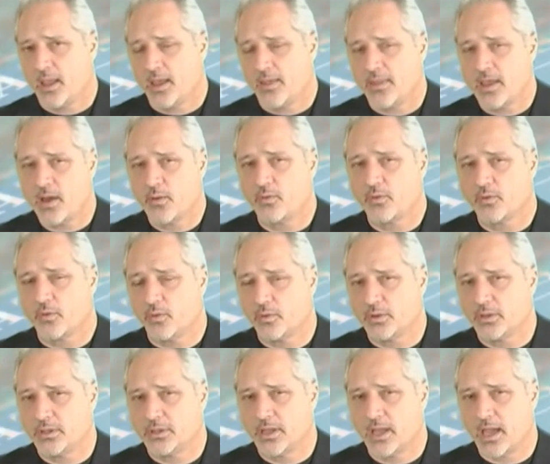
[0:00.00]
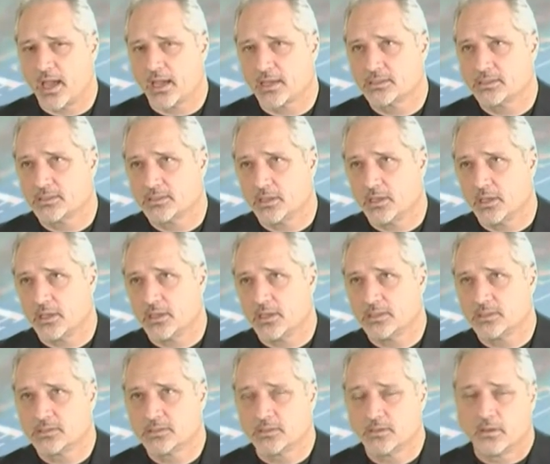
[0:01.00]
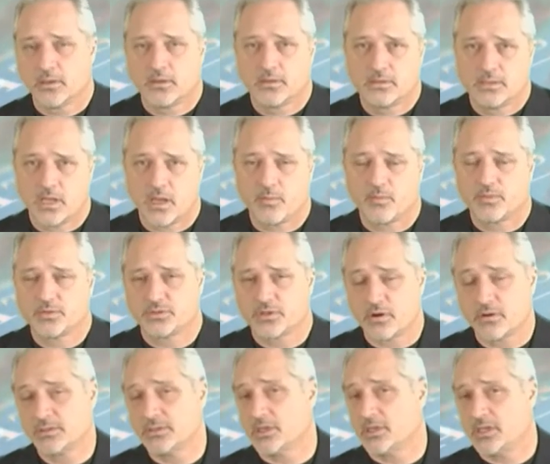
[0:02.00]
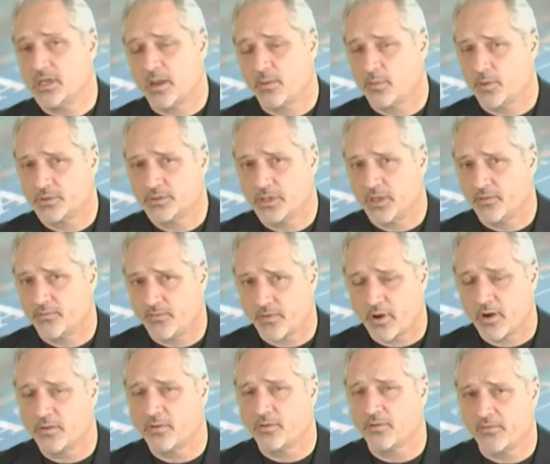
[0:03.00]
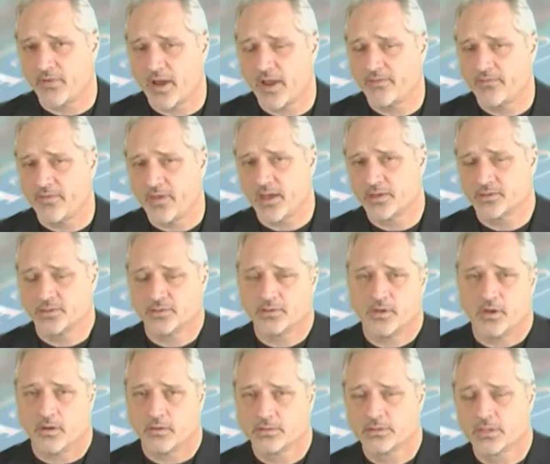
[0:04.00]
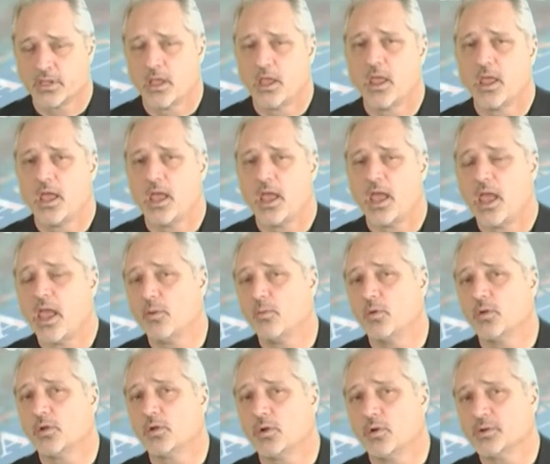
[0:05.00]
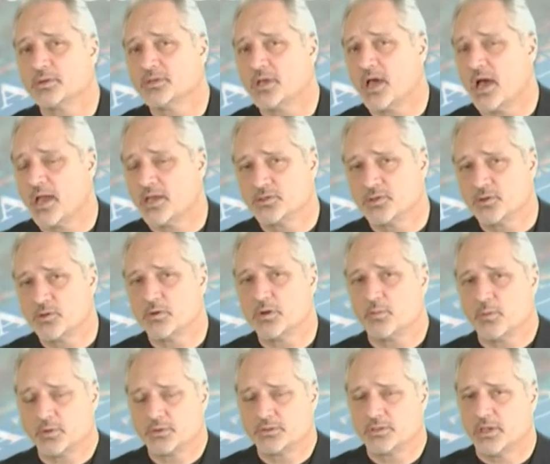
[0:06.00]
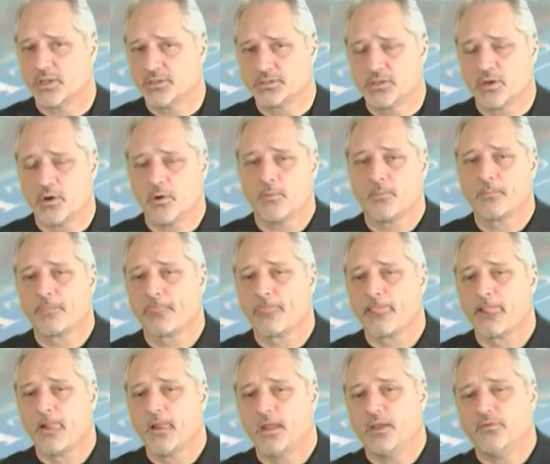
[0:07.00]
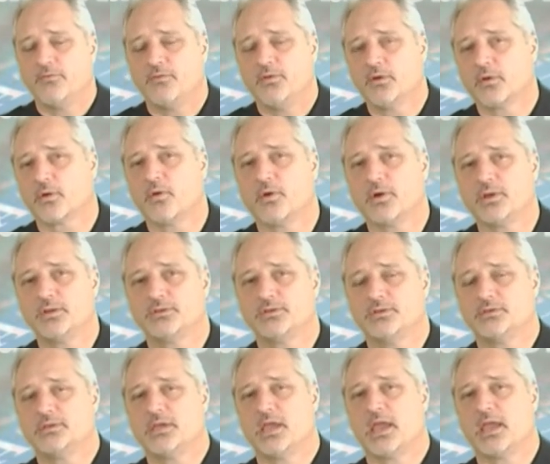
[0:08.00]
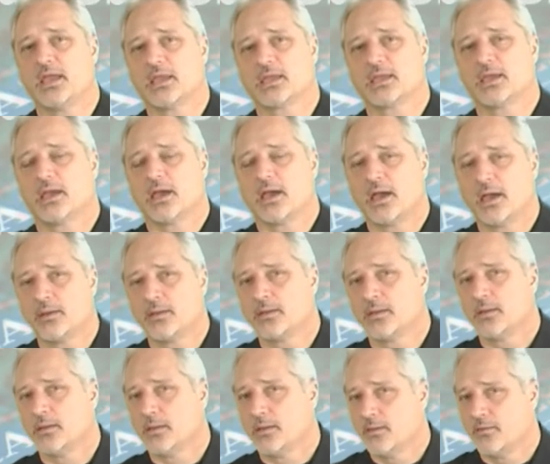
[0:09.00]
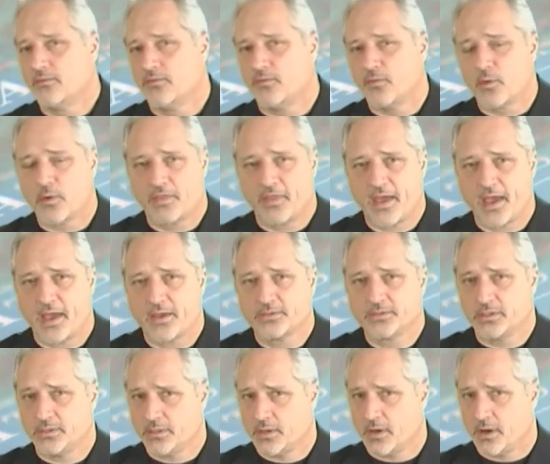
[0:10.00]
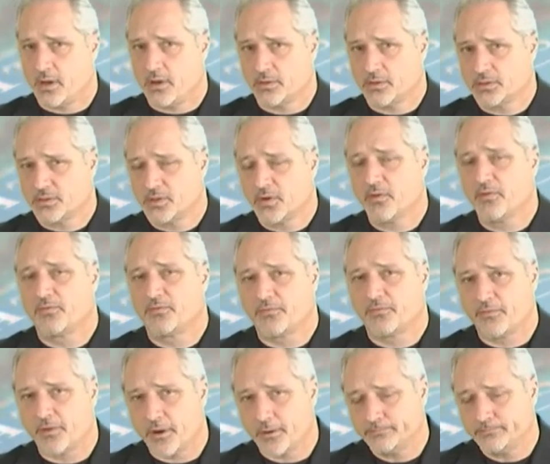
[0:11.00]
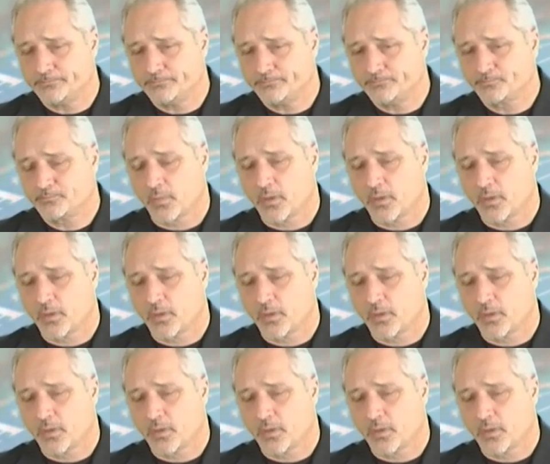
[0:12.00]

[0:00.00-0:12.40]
And that withholding tax starts at 10% for under $5,000 and will go as high as 30%. So if you're going to take $4,000 from